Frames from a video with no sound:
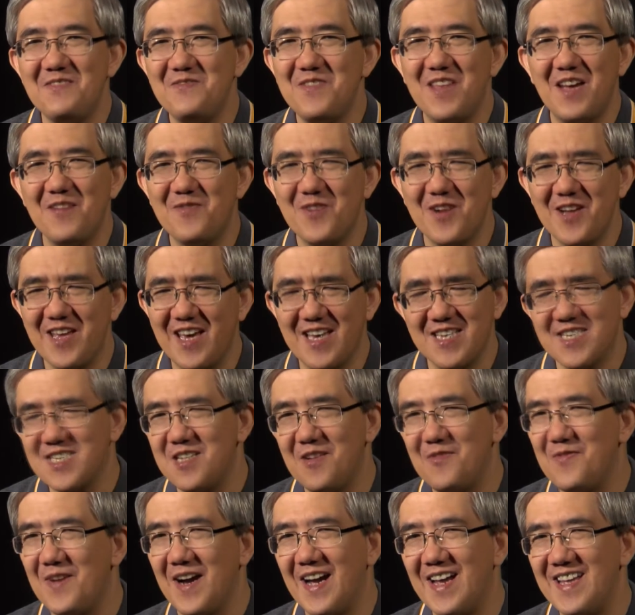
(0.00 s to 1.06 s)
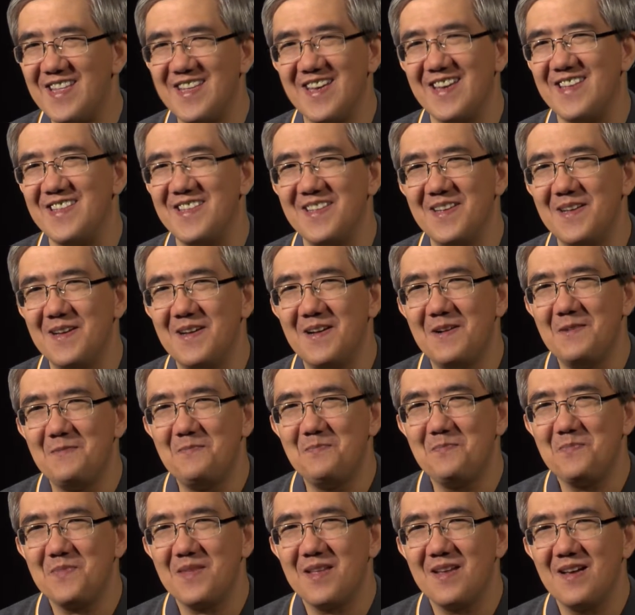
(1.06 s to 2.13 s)
never gets divided.
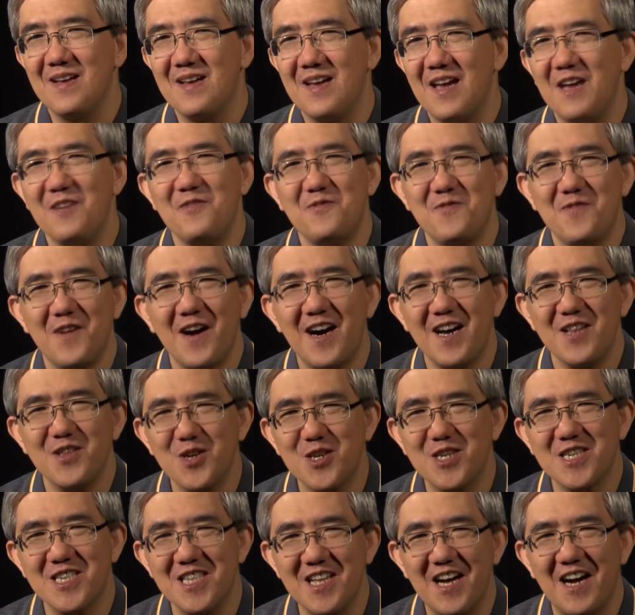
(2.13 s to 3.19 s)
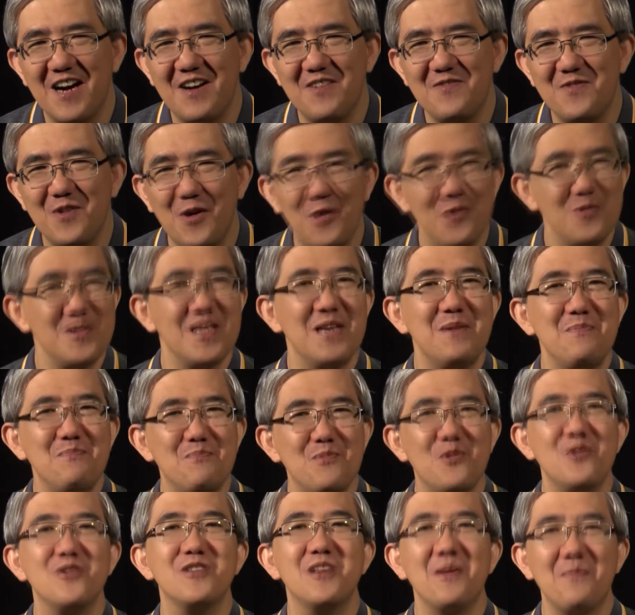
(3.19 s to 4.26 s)
A father's love only
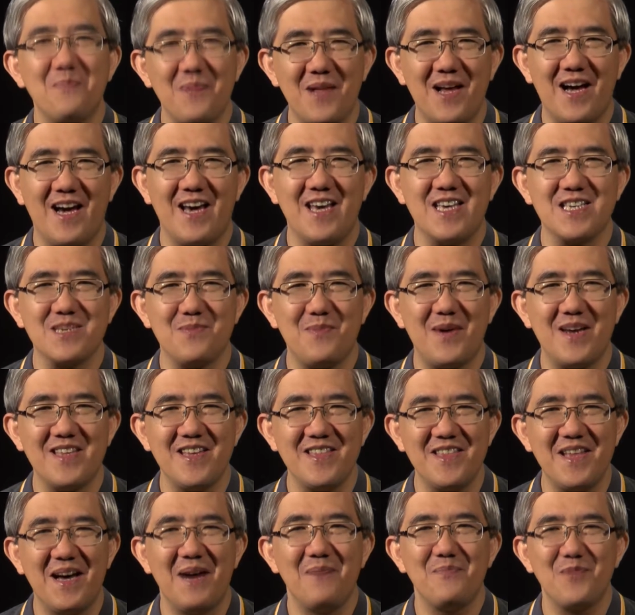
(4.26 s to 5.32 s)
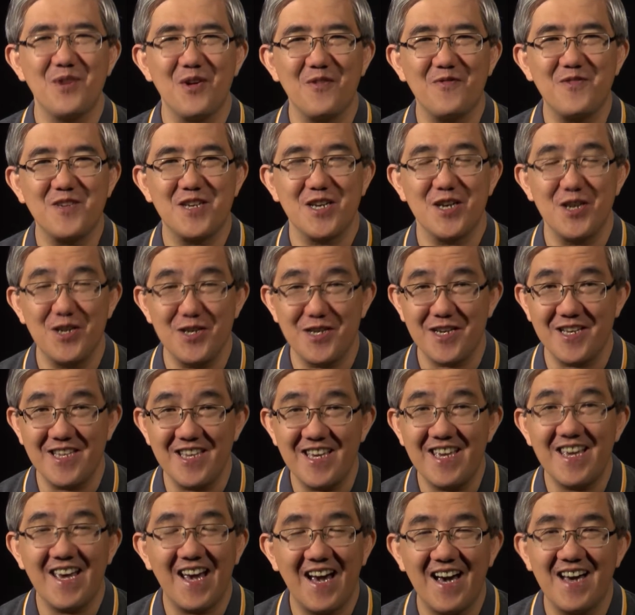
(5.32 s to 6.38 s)
multiplies by the number of children
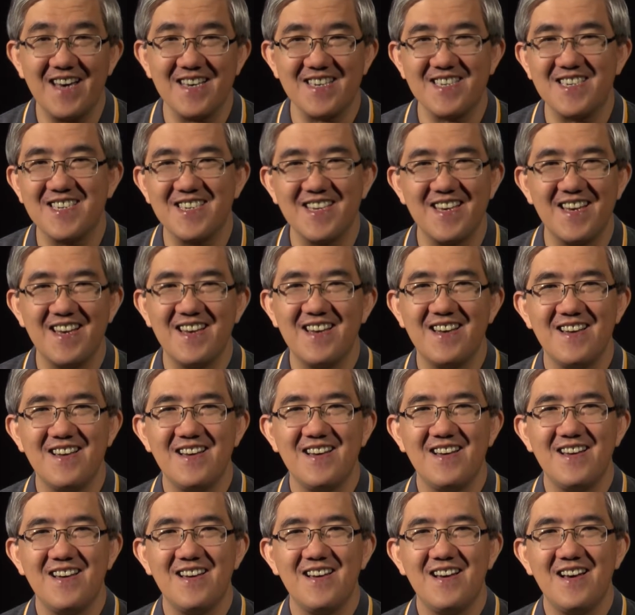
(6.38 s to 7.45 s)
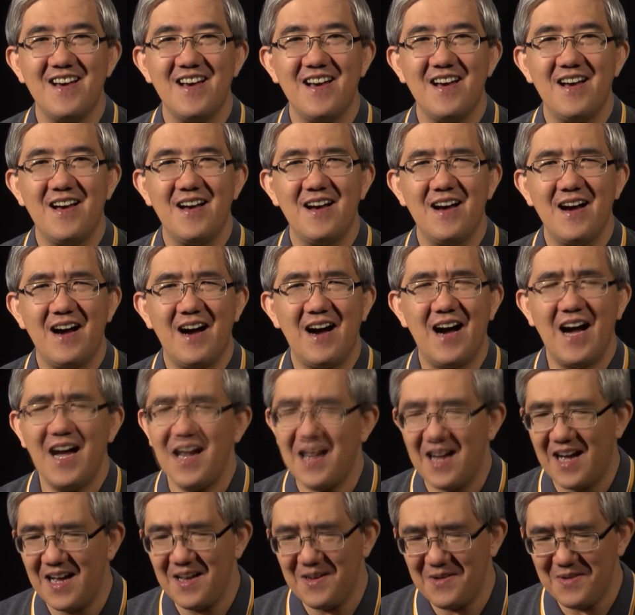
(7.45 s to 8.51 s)
he has.
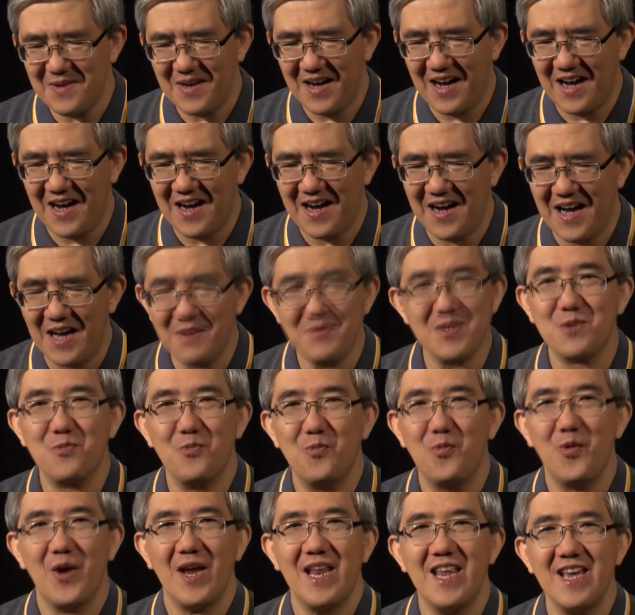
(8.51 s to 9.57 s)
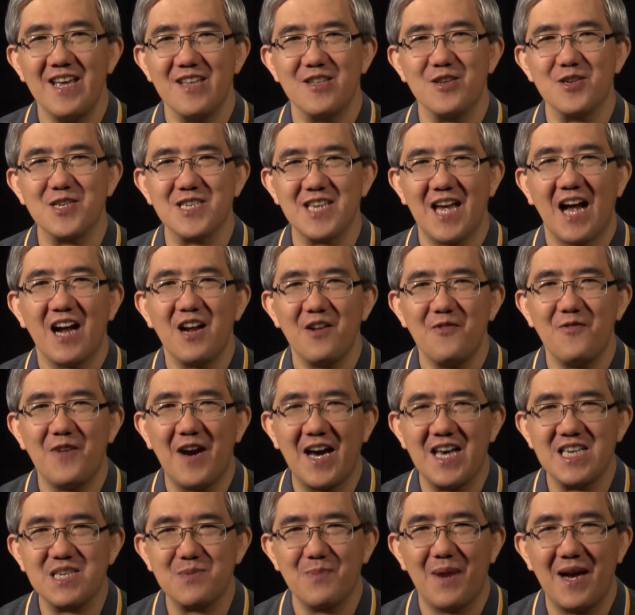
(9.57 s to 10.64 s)
I was willing to
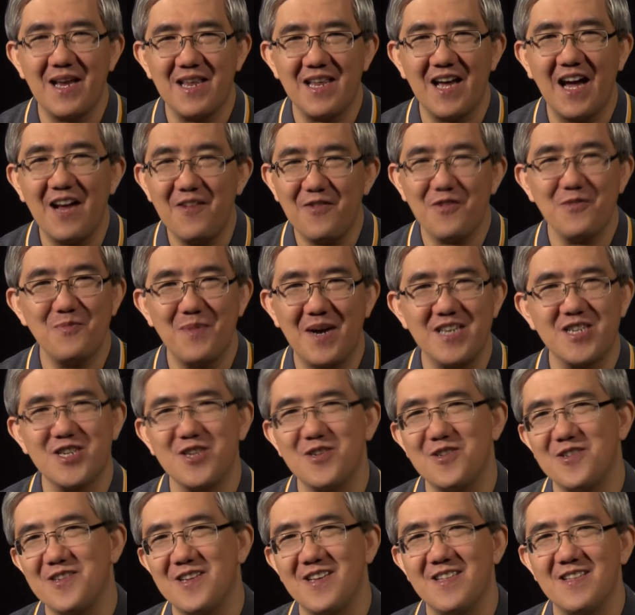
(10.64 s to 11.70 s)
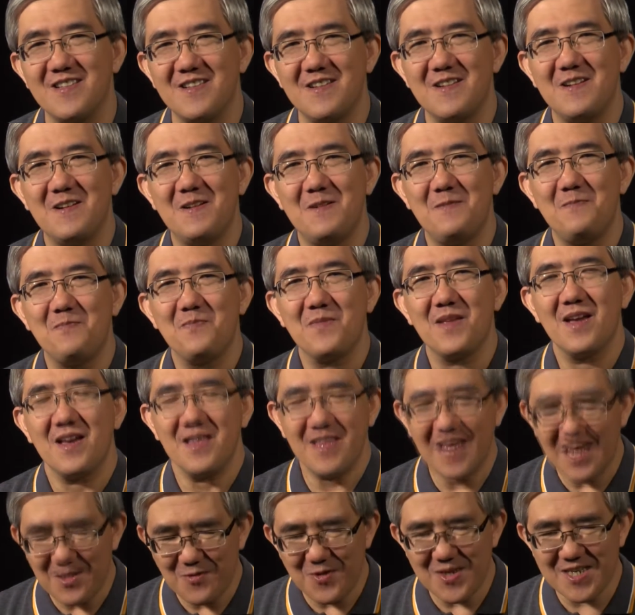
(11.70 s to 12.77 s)
sacrifice my life for my children.
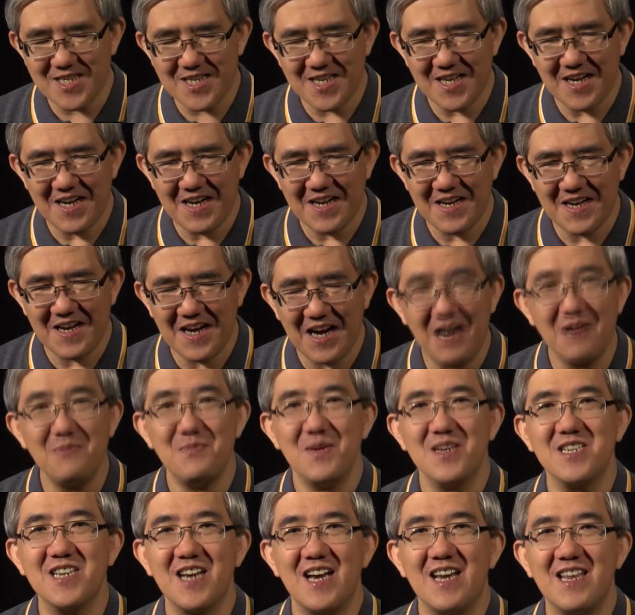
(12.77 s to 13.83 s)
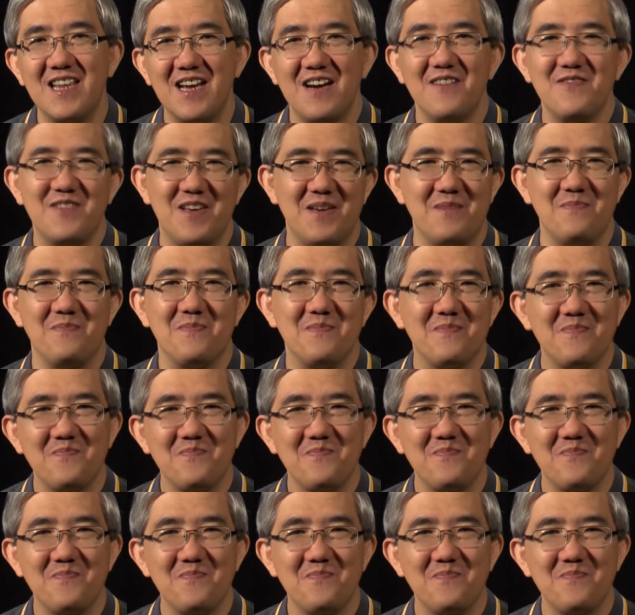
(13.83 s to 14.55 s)
That was how much I loved them.